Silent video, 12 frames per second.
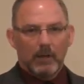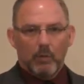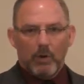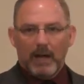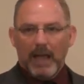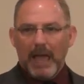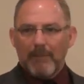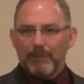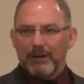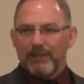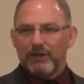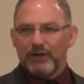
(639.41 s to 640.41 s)
What
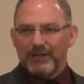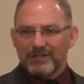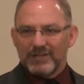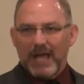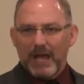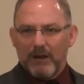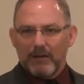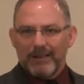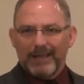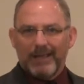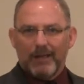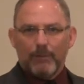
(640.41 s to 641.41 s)
happened to their desire
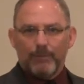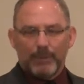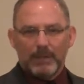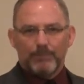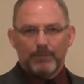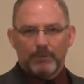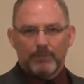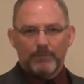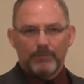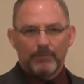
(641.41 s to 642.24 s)
to help people?